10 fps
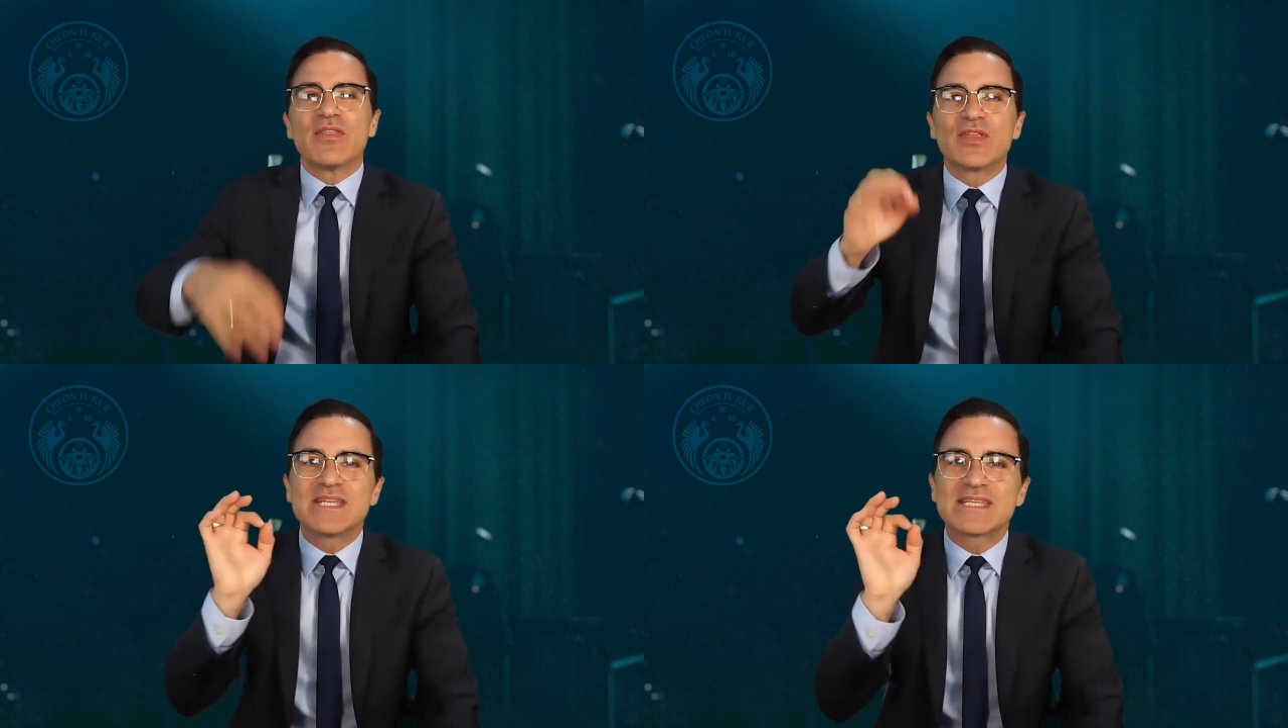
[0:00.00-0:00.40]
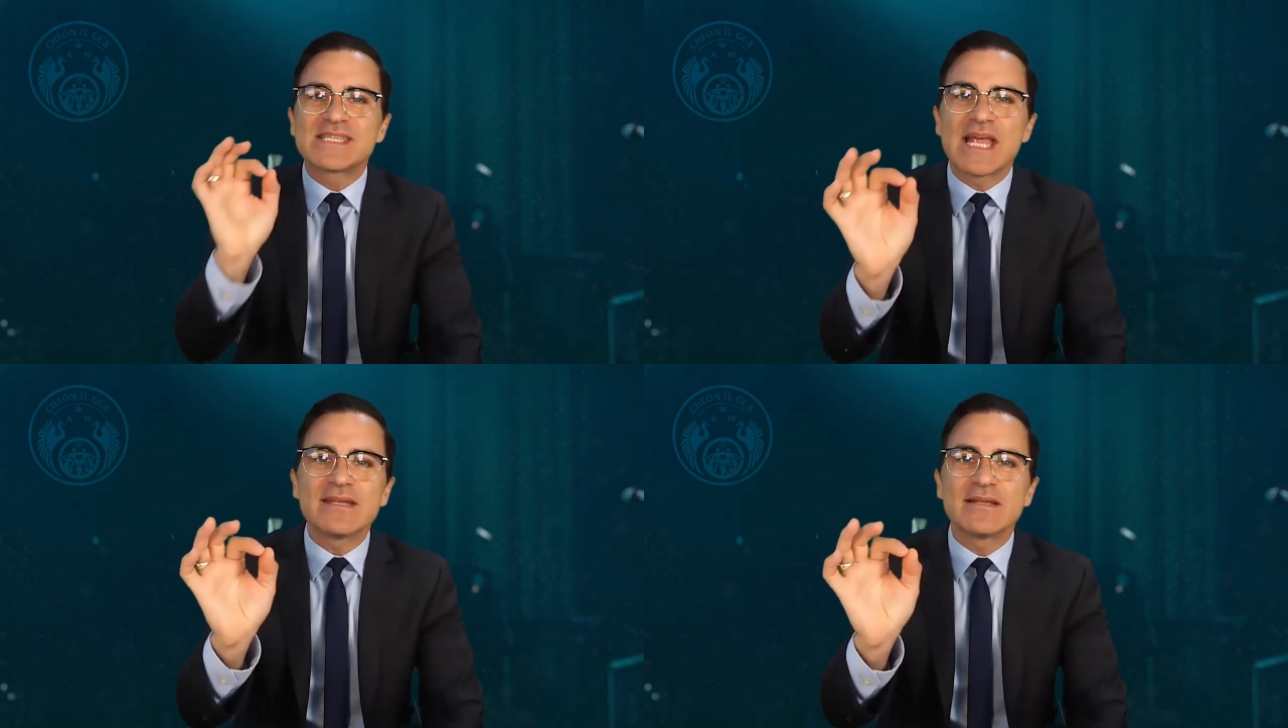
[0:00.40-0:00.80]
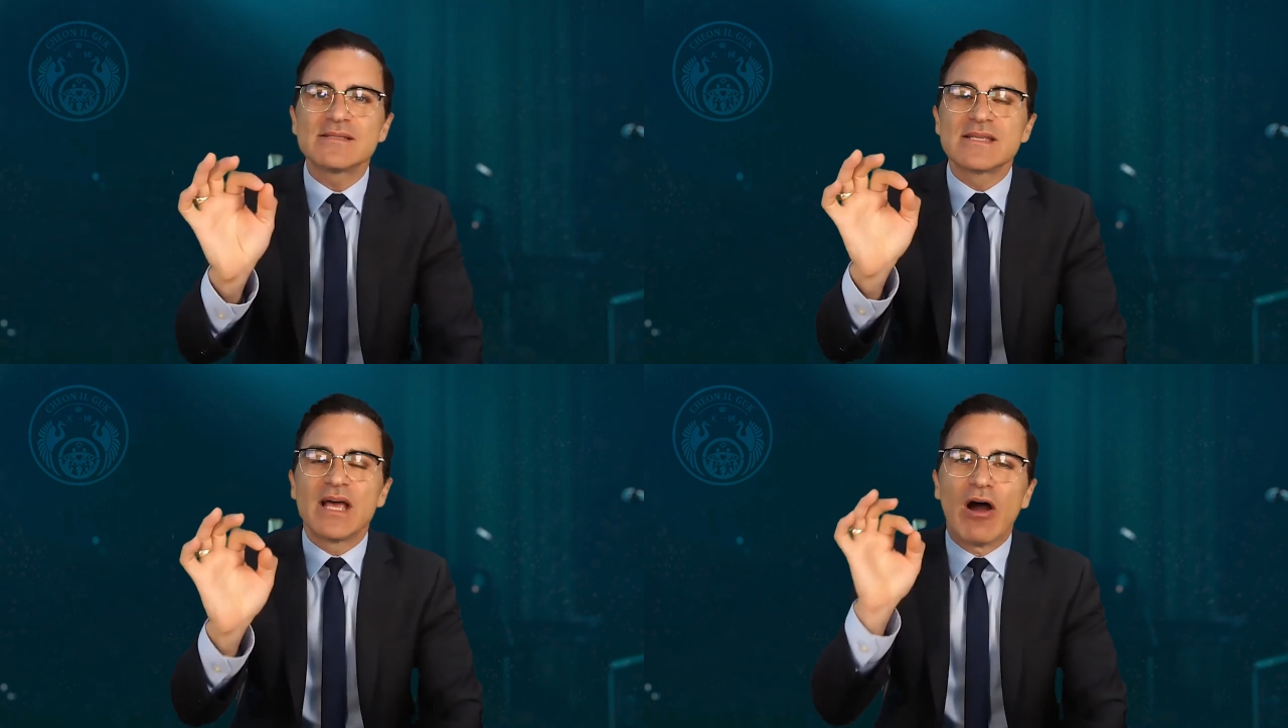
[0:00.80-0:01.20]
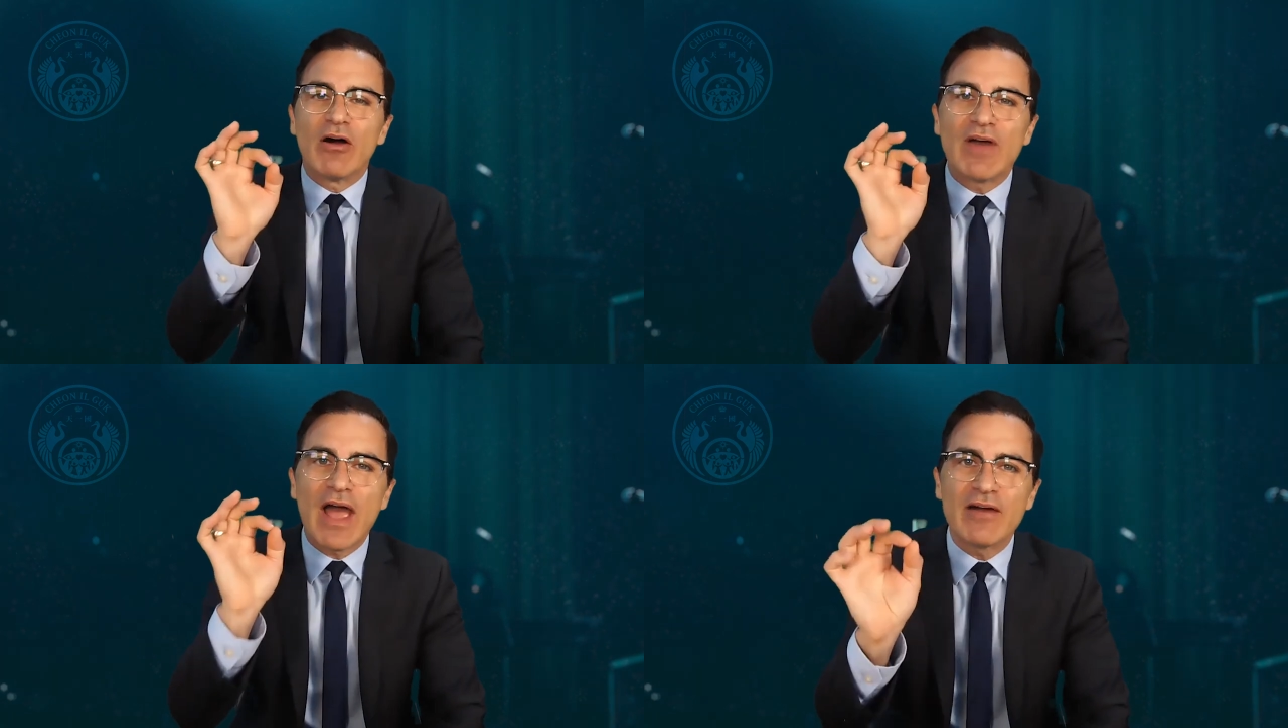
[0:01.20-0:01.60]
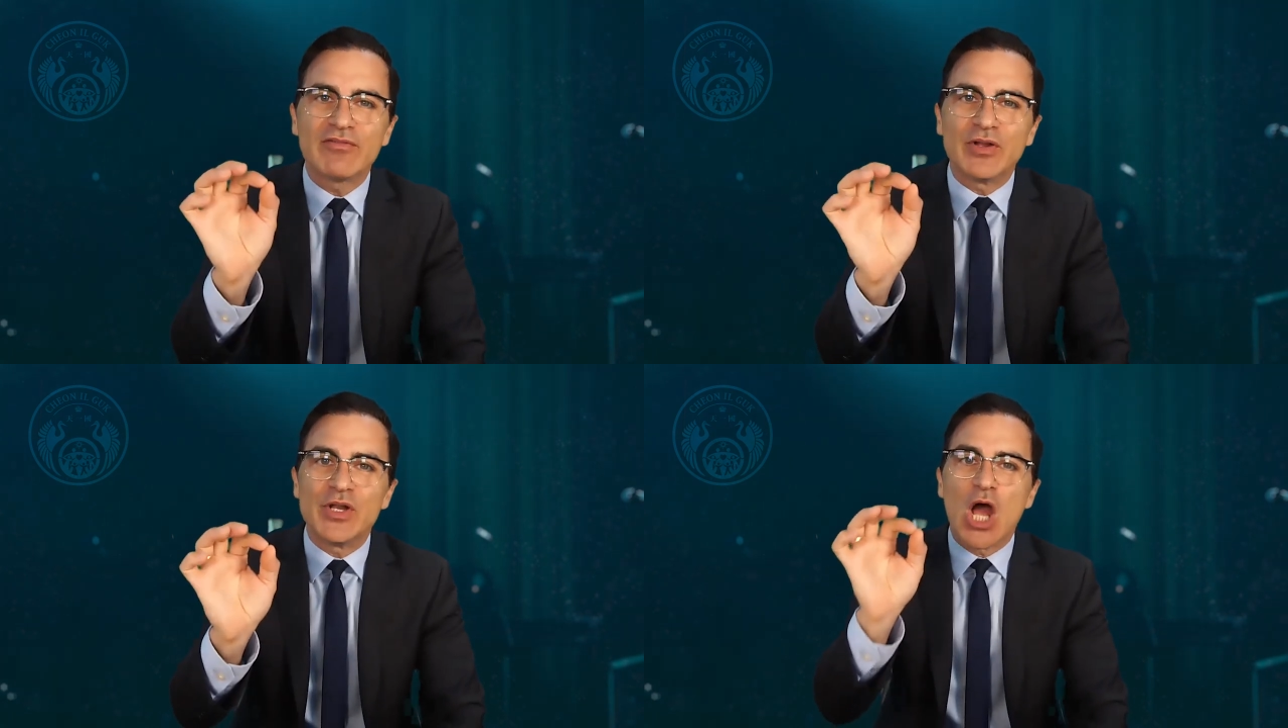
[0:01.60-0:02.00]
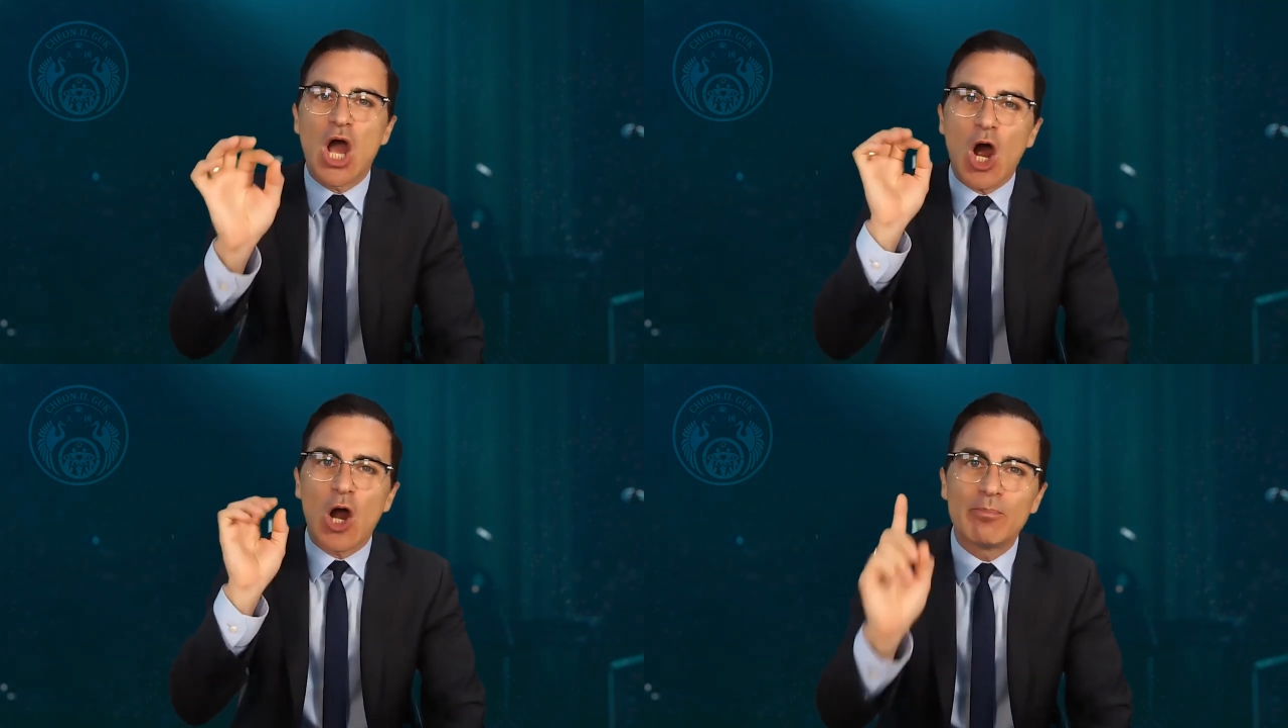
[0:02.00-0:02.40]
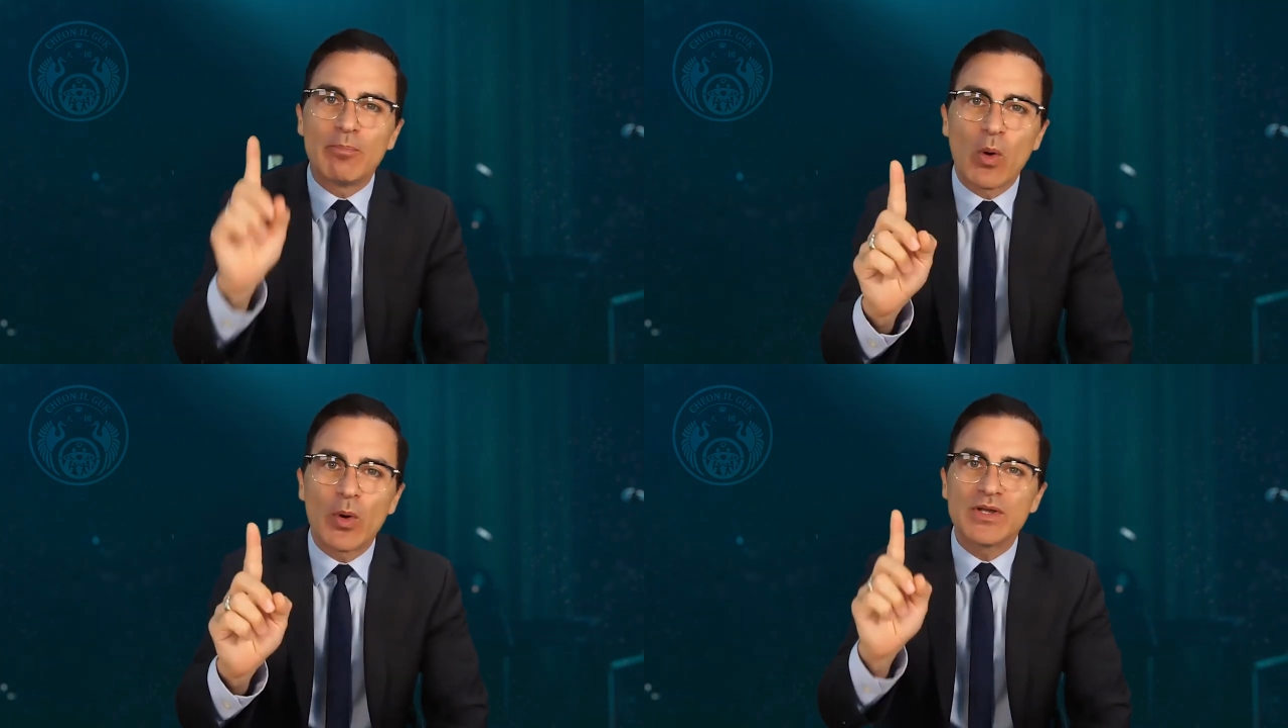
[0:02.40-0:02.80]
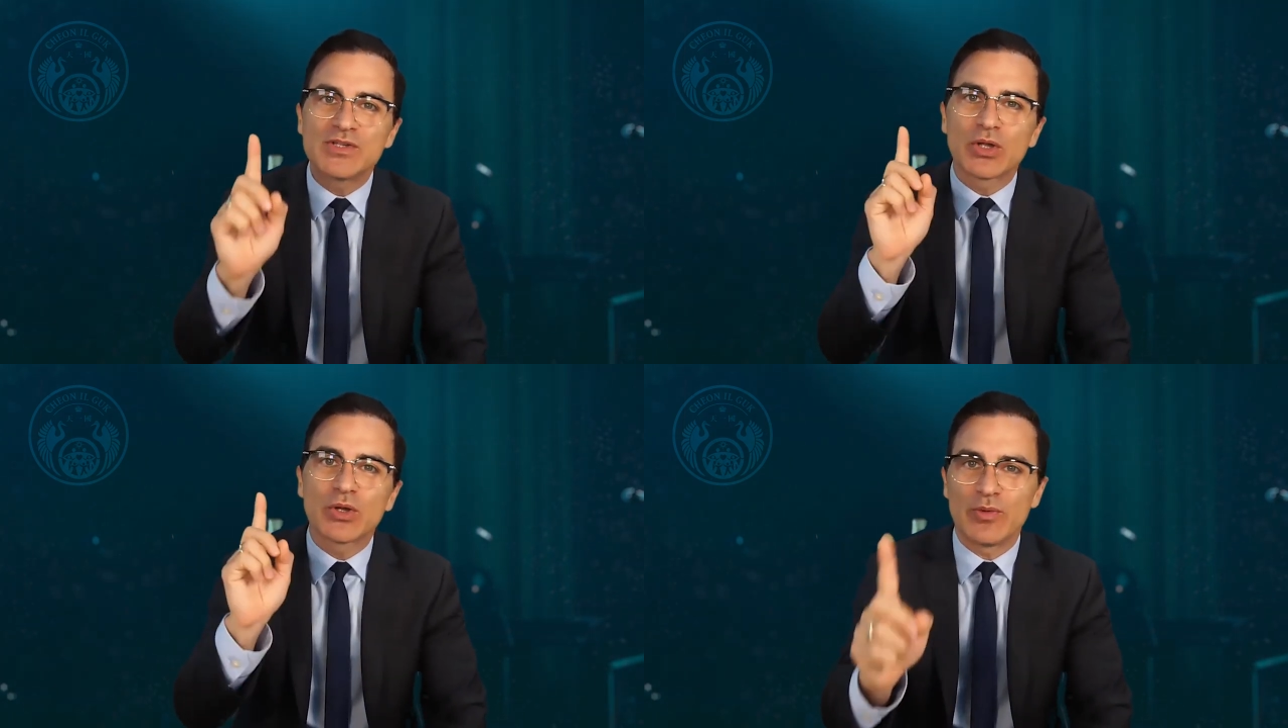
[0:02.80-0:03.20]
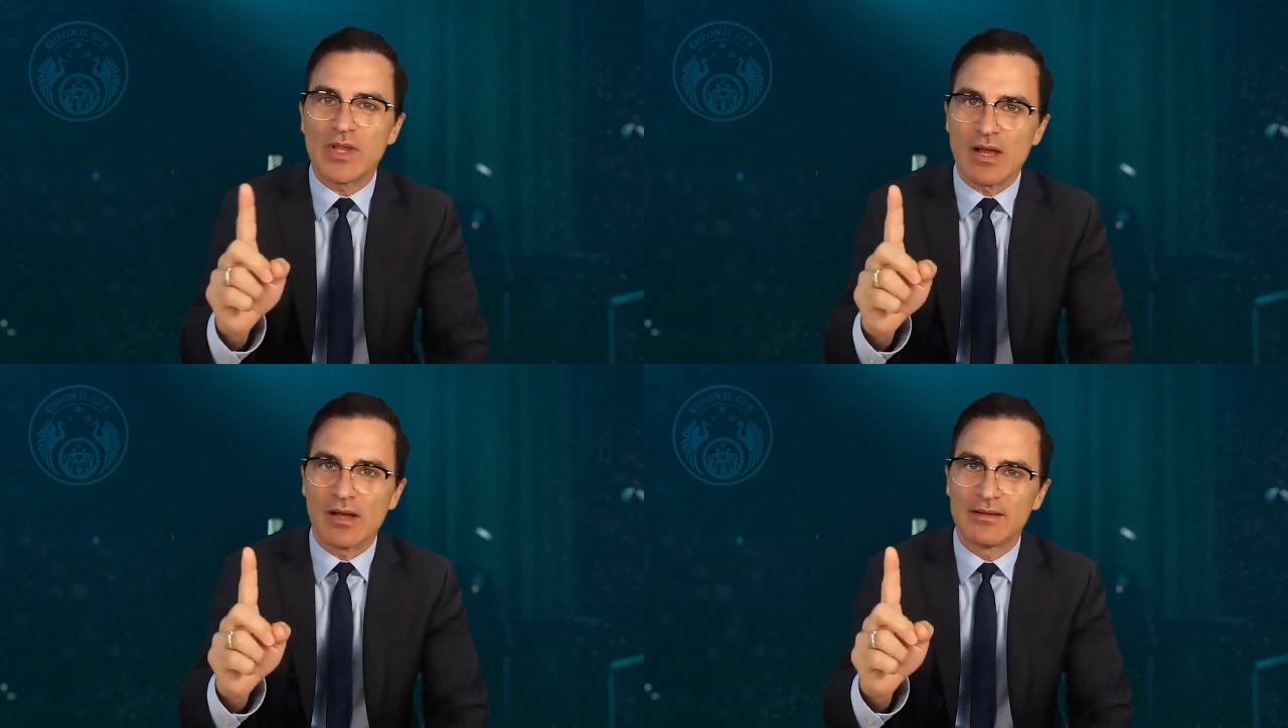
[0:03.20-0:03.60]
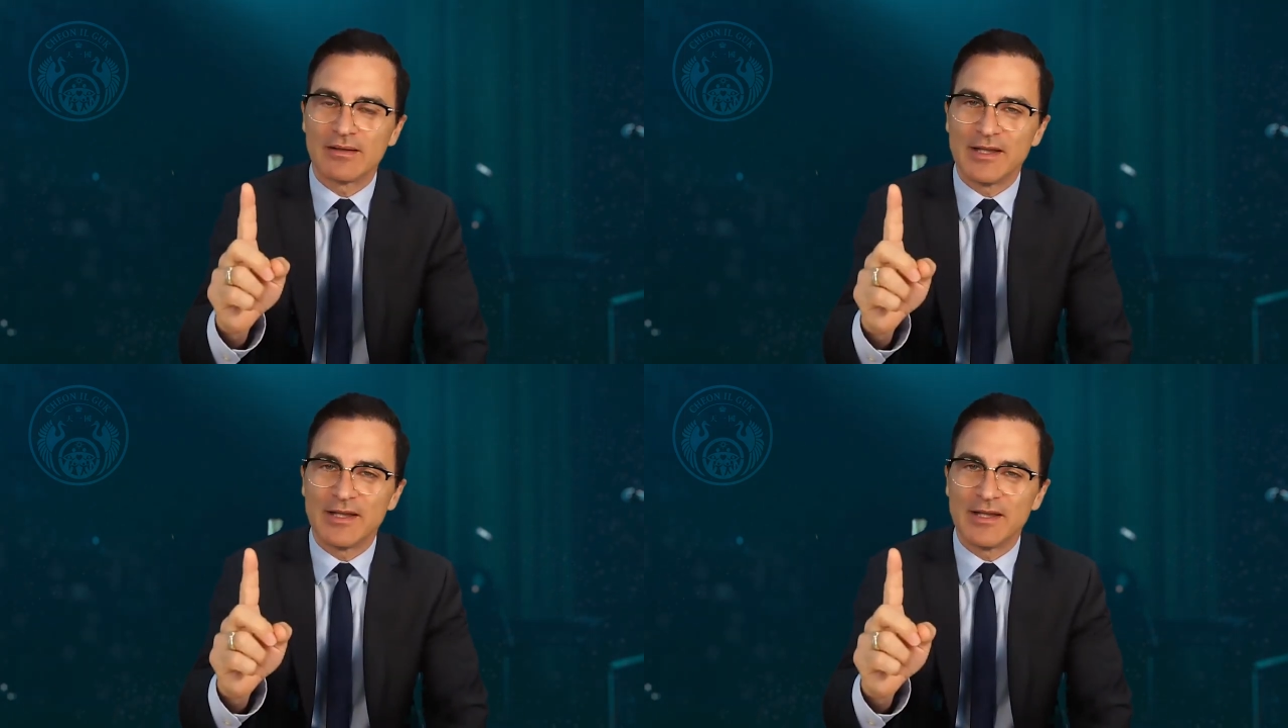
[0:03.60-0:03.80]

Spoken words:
The descendants of heaven are born to Korea.